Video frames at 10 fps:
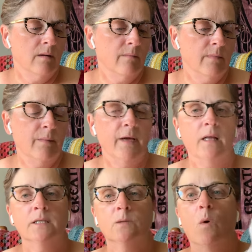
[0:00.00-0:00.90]
Maybe I'll
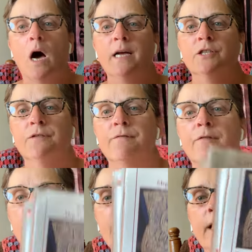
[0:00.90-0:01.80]
swatch and
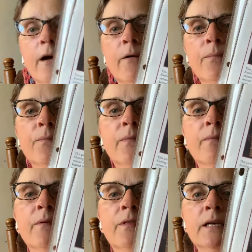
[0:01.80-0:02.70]
find out.
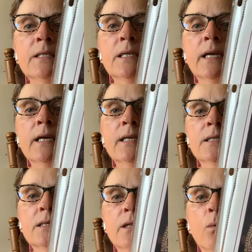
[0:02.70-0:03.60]
But this
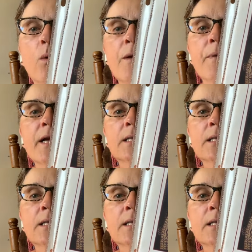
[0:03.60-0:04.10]
is the Weeping